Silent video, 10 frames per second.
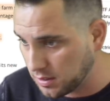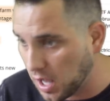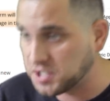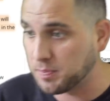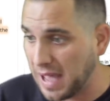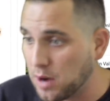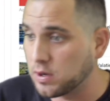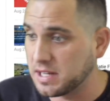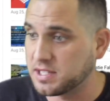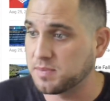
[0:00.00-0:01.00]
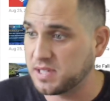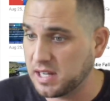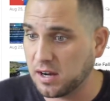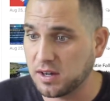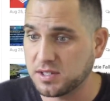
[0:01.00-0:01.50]
uh, to power its
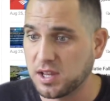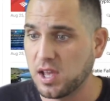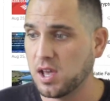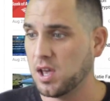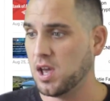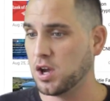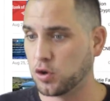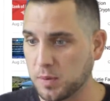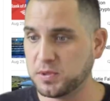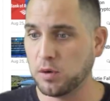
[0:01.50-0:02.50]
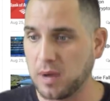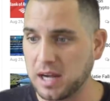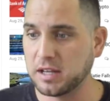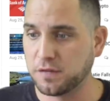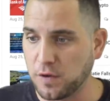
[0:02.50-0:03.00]
subsidiaries crypto
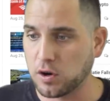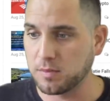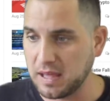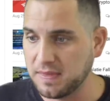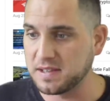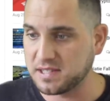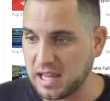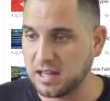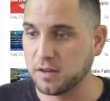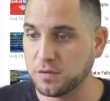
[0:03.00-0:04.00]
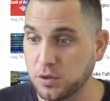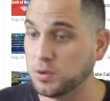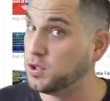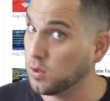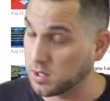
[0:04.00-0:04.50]
mining farm in the state of New
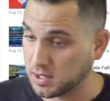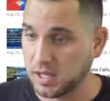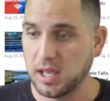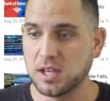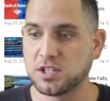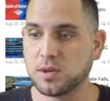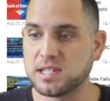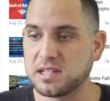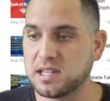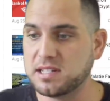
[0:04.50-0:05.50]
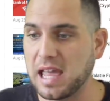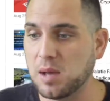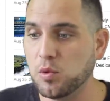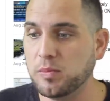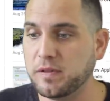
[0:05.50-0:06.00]
York. So it says the
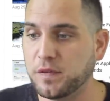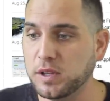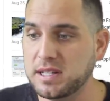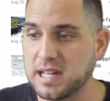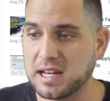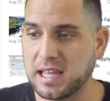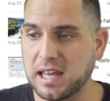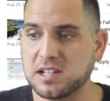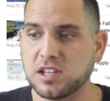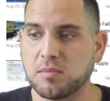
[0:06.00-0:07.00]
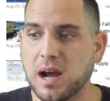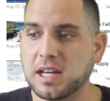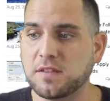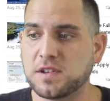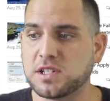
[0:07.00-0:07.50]
dam will be fully dedicated to the
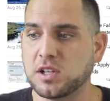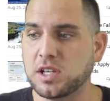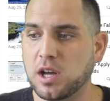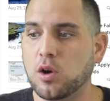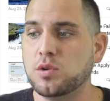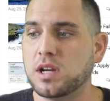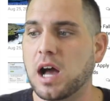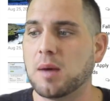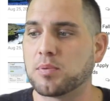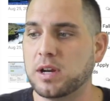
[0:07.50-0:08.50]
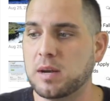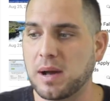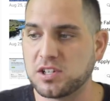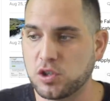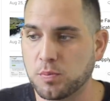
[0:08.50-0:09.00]
mining facility owned and operated
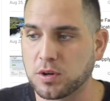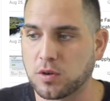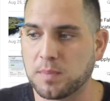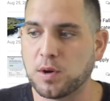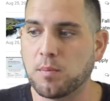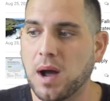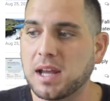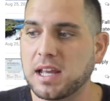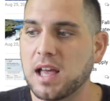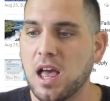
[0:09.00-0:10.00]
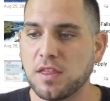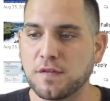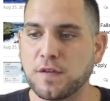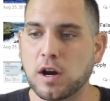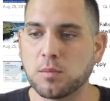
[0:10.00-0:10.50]
by Super Crypto Mining.
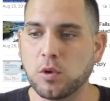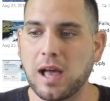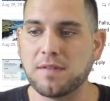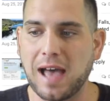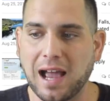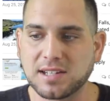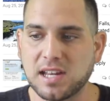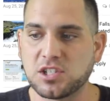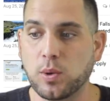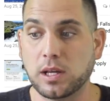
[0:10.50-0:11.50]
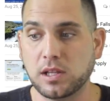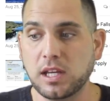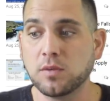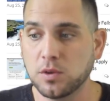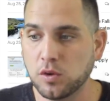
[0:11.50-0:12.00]
The farm will have access to a
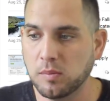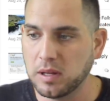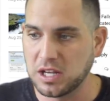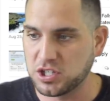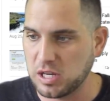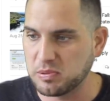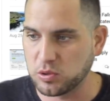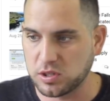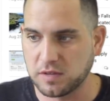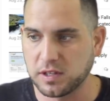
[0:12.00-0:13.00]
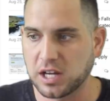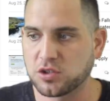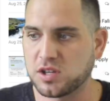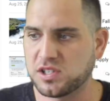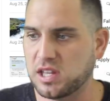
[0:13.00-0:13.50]
clean, renewable, and cheap source of
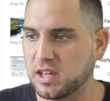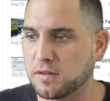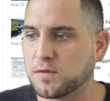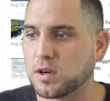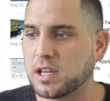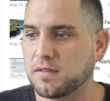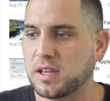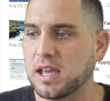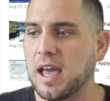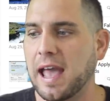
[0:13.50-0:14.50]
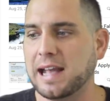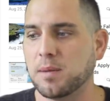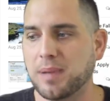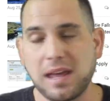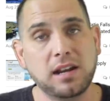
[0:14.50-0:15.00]
electricity, therefore giving it a
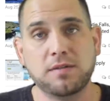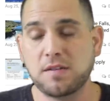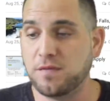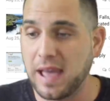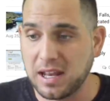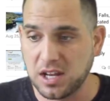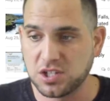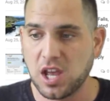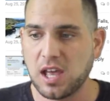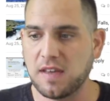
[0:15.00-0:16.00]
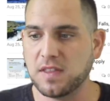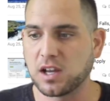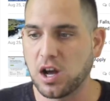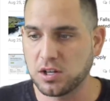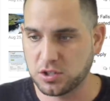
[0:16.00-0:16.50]
competitive advantage in the
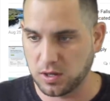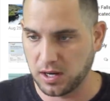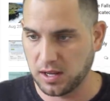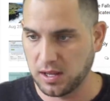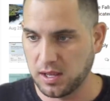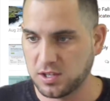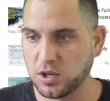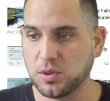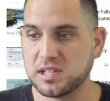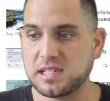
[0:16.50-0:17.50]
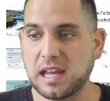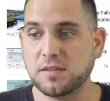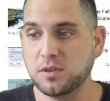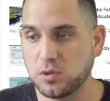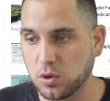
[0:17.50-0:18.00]
country. So the state
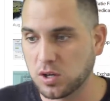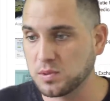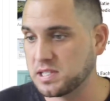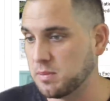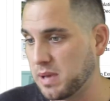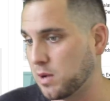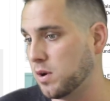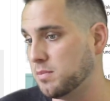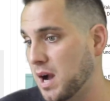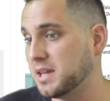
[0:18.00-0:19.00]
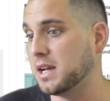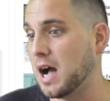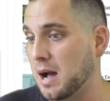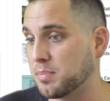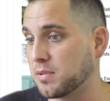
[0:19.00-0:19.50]
of New York will see Bitcoin mining
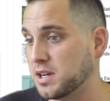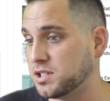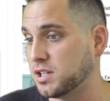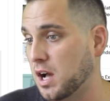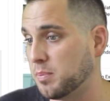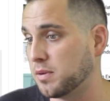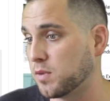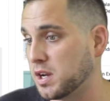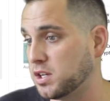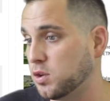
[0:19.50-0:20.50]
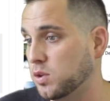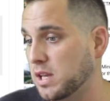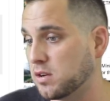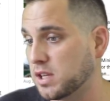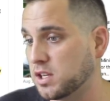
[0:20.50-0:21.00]
operation up and running no
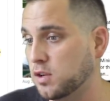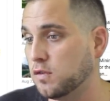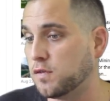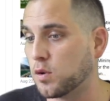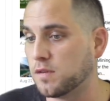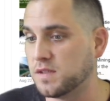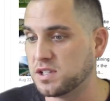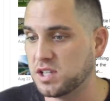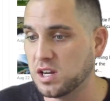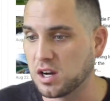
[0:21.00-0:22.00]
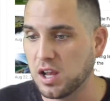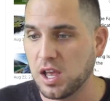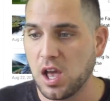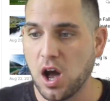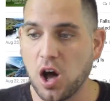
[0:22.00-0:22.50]
later than Q4 of this year.
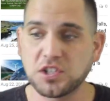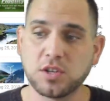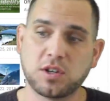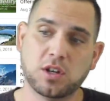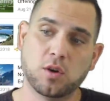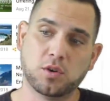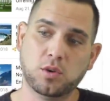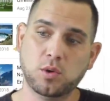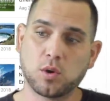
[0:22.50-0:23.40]
Also to note, New